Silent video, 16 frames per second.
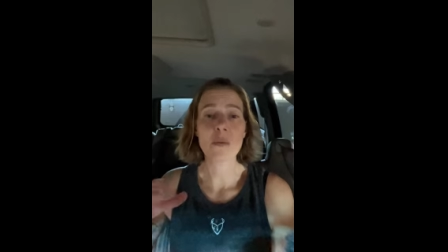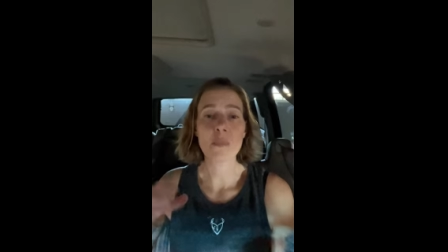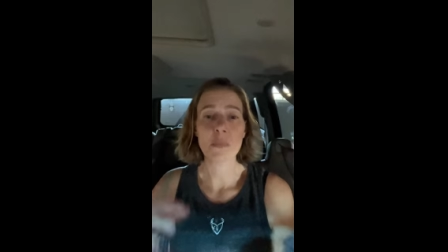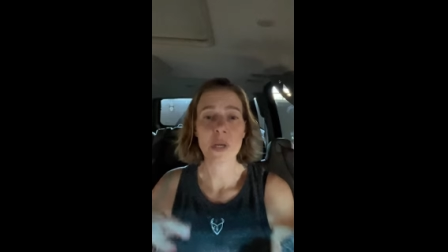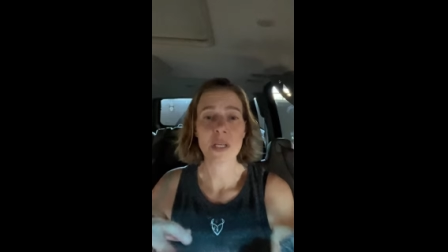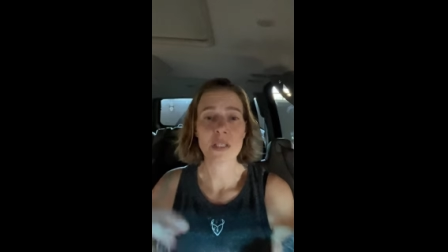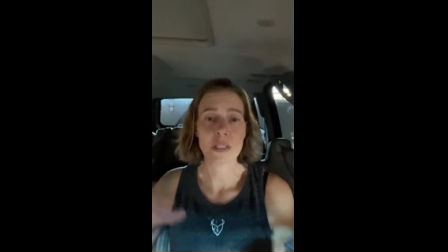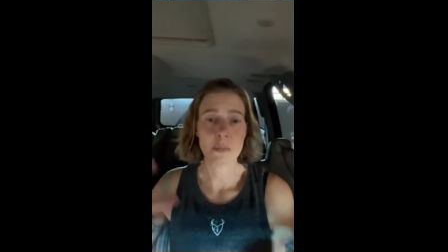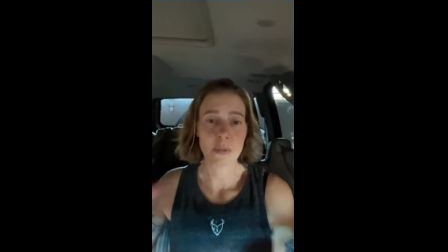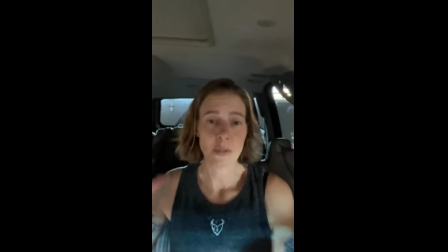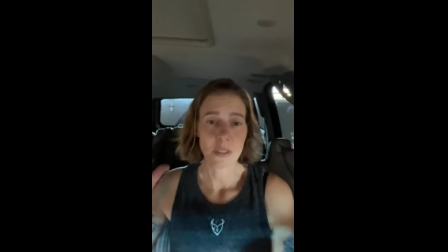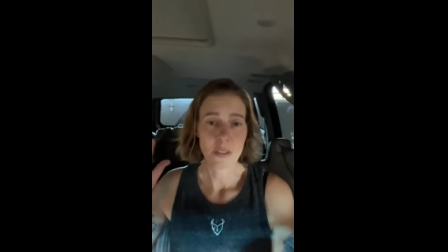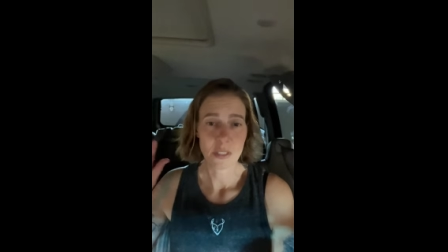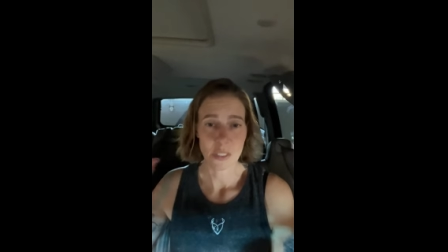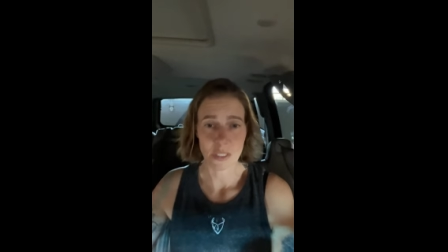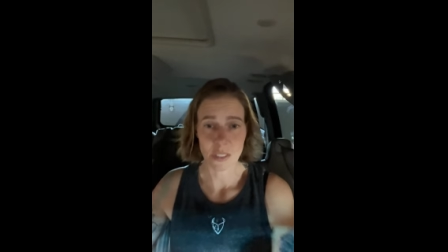meant to be
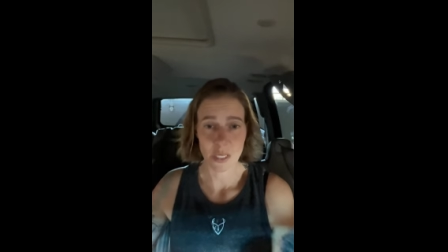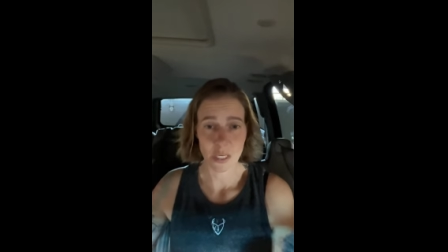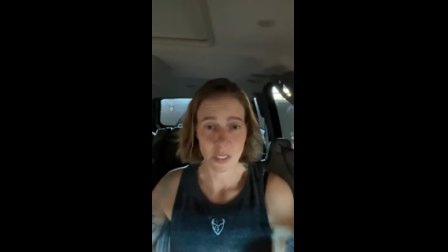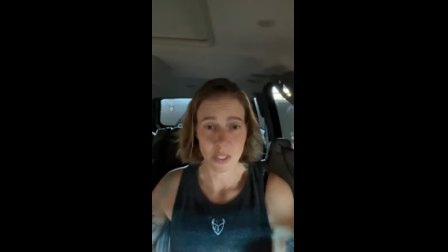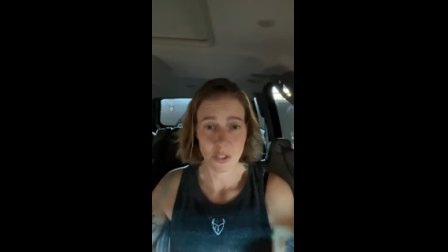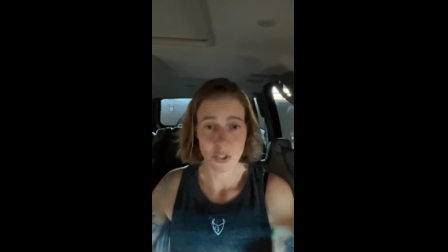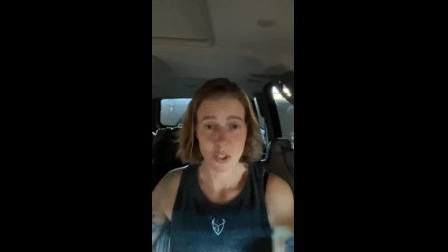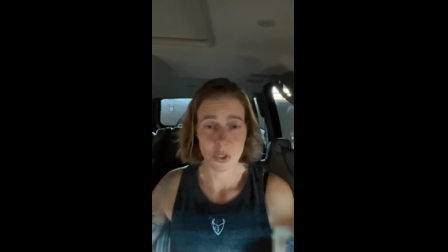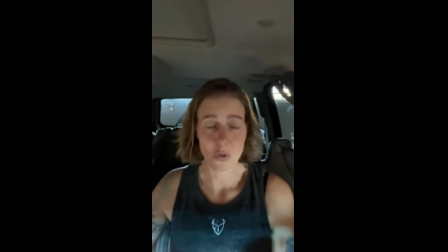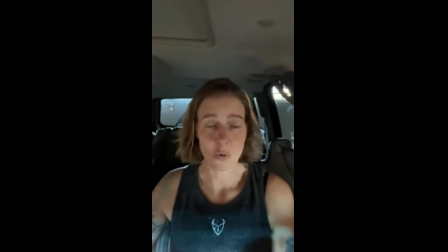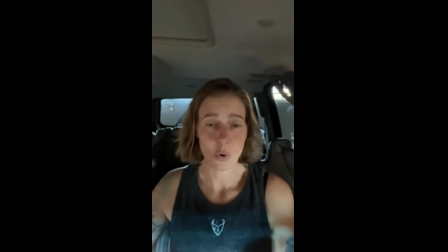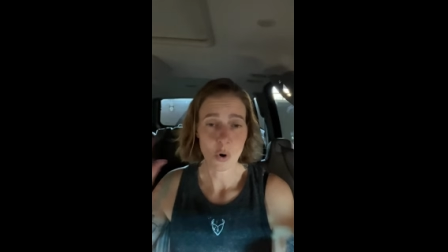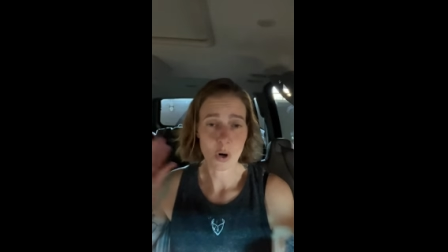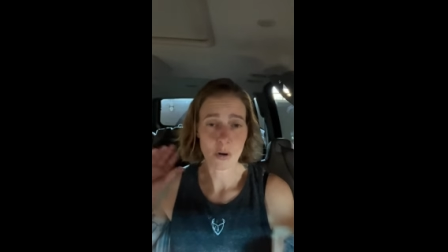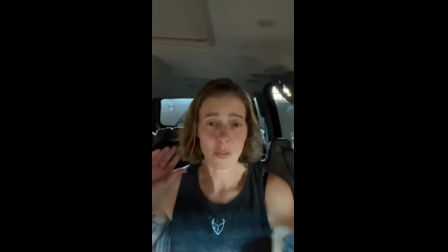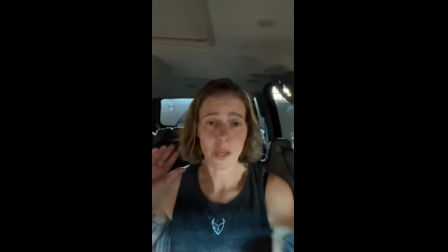dictated to
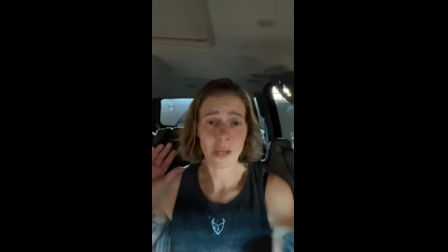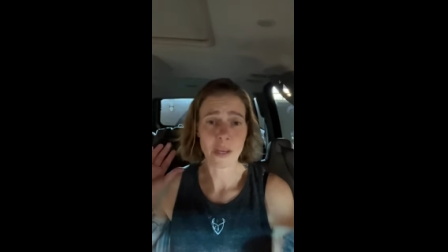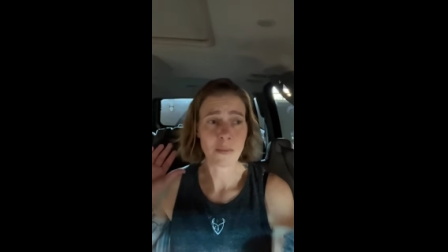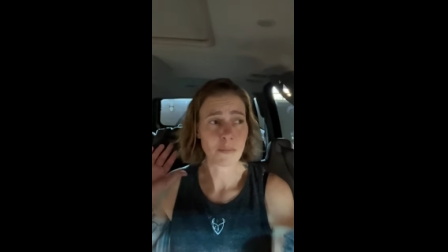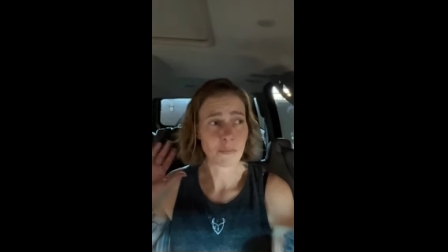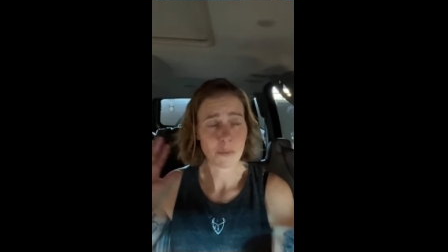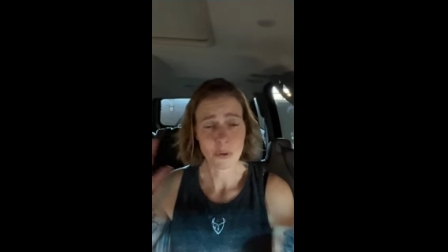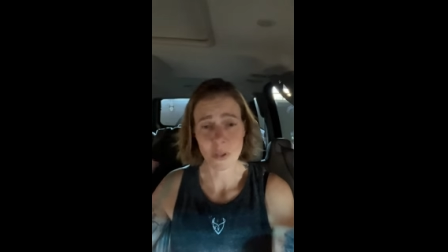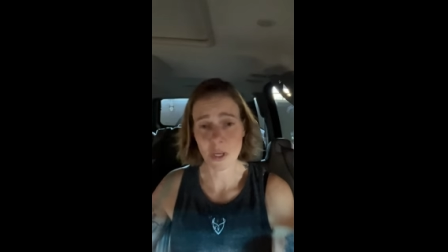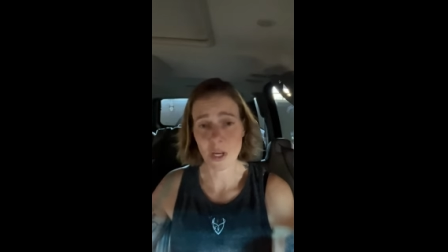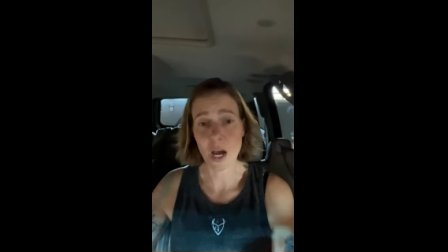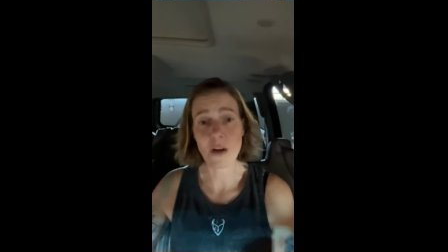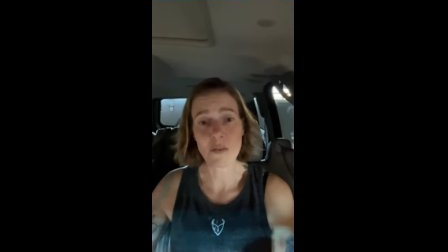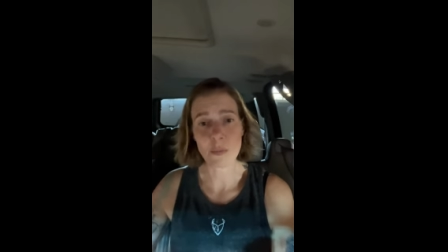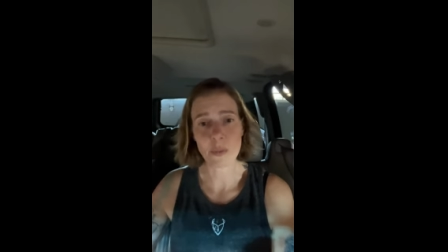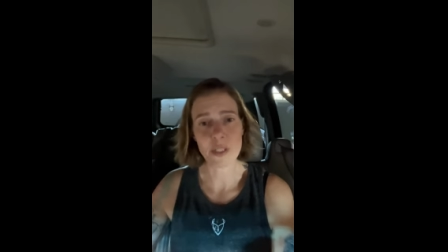or like for the
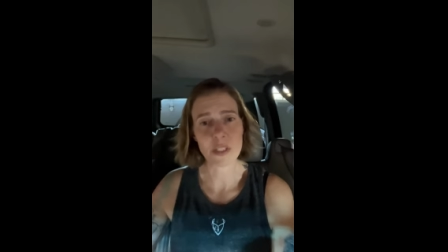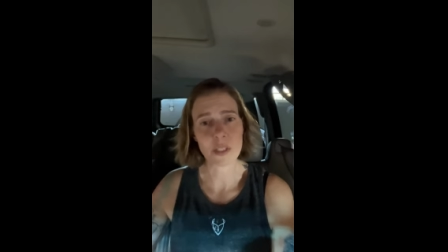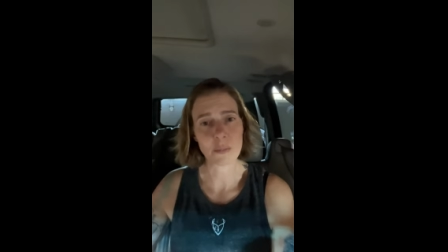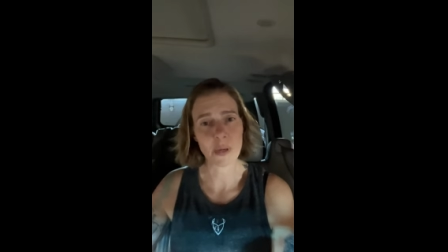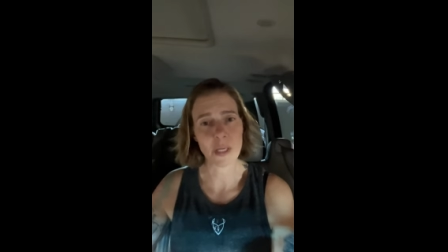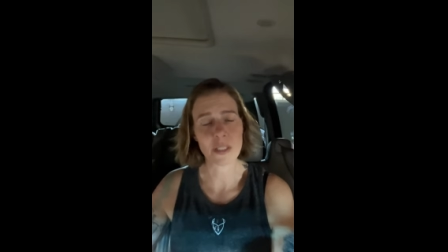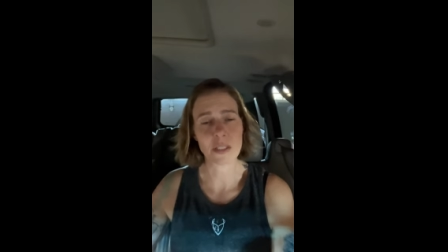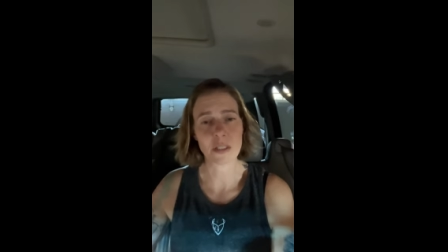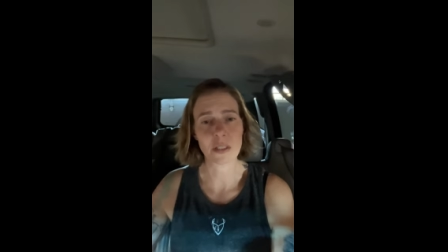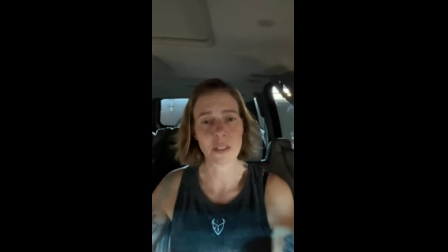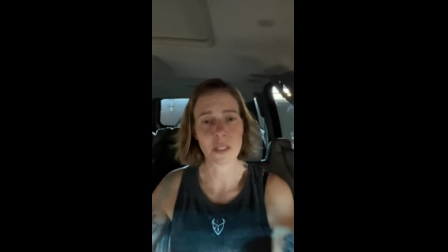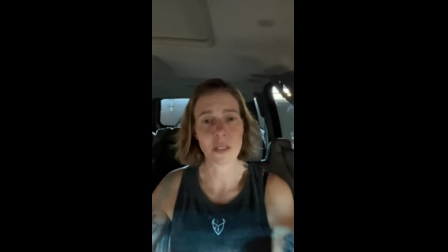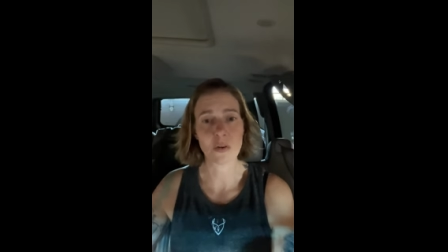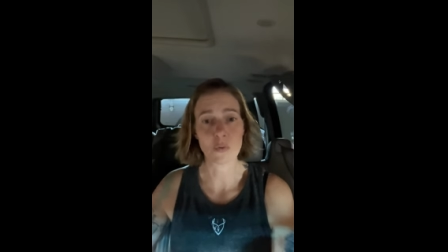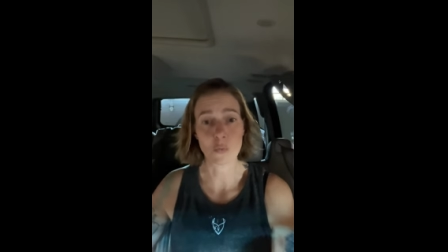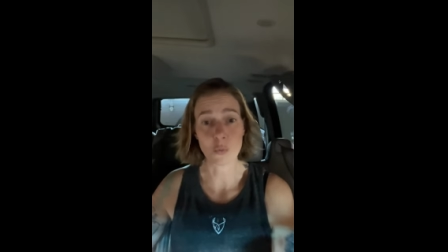government to
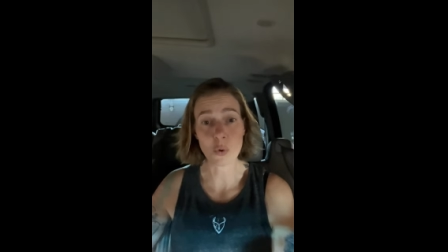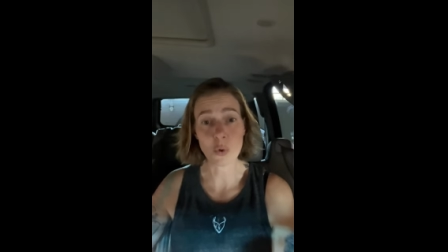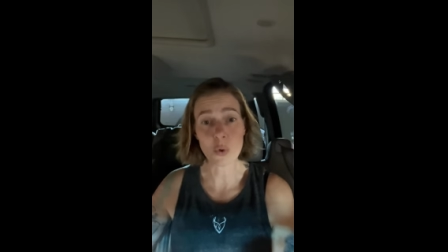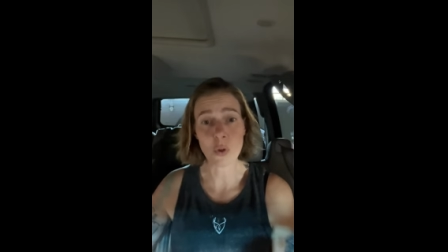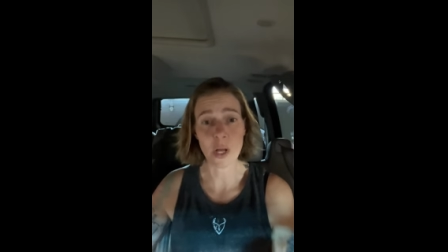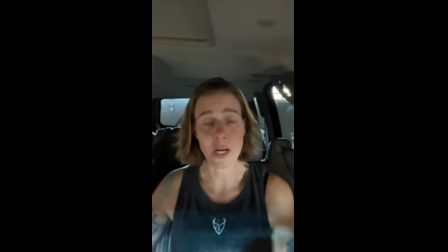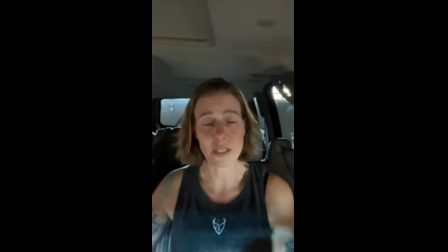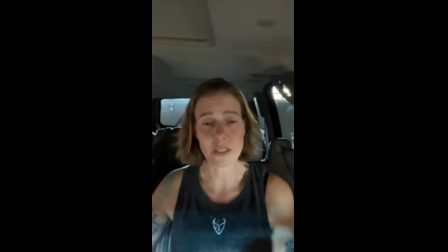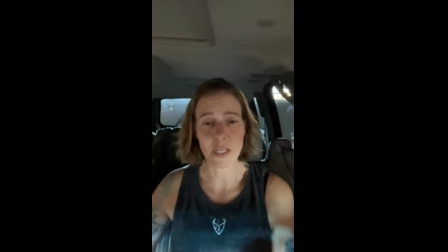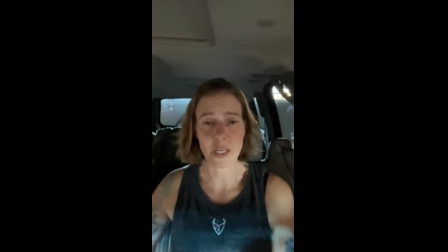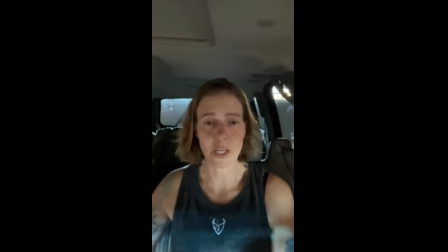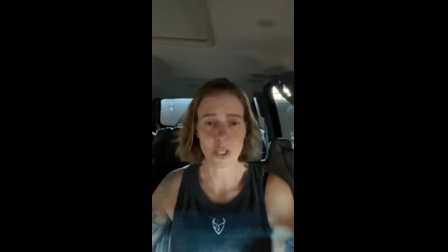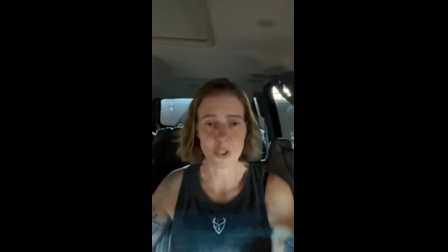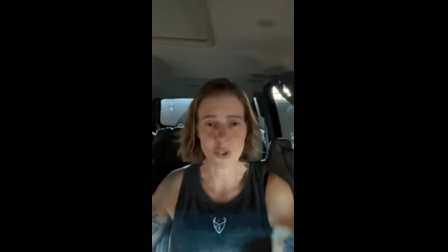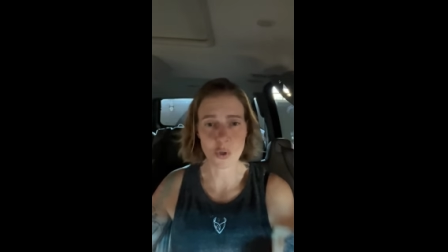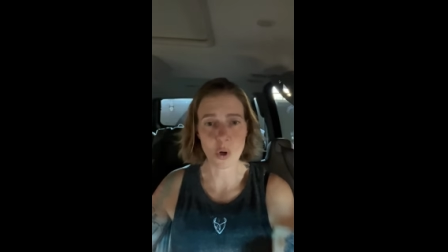basically rule us and
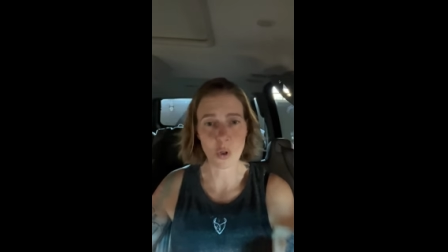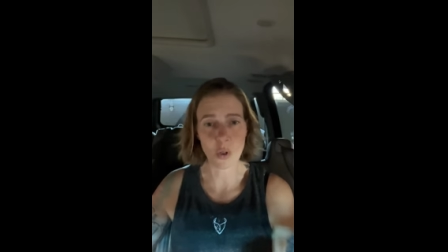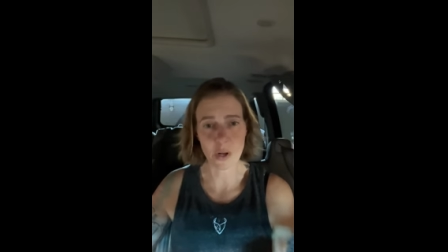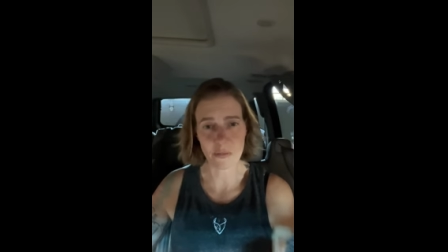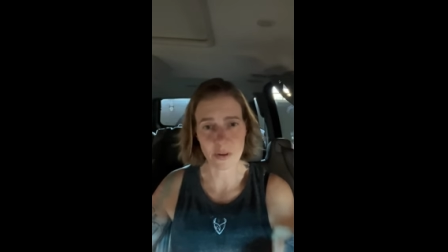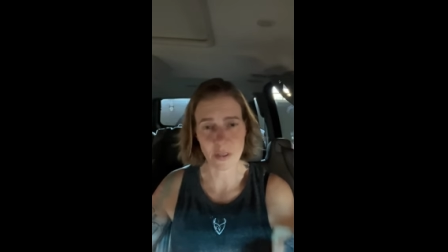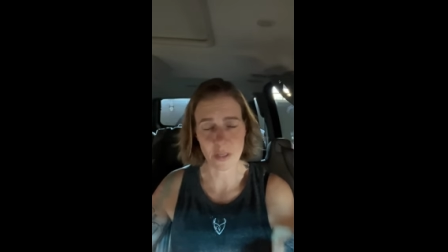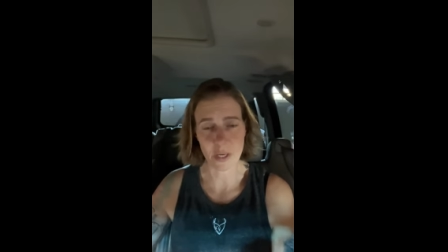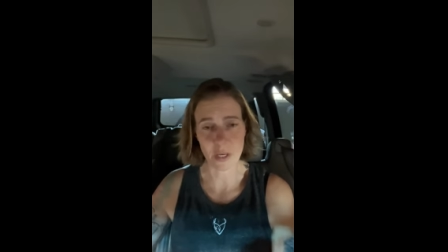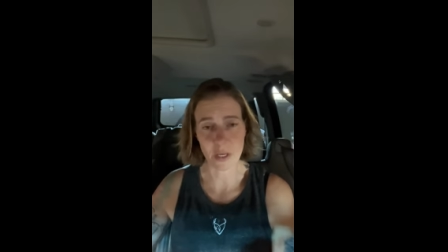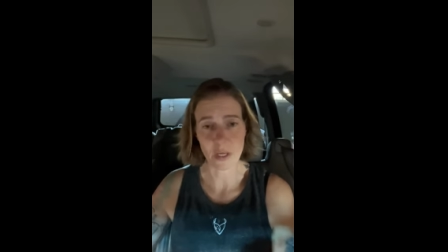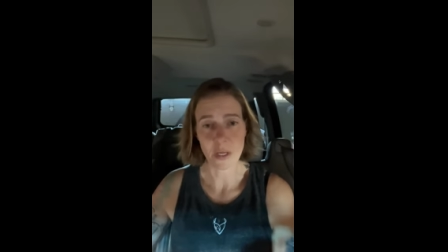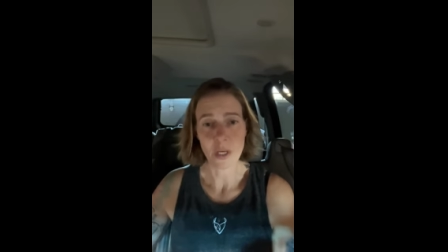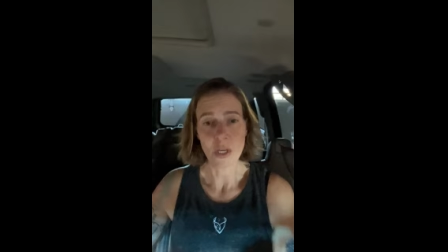control everything.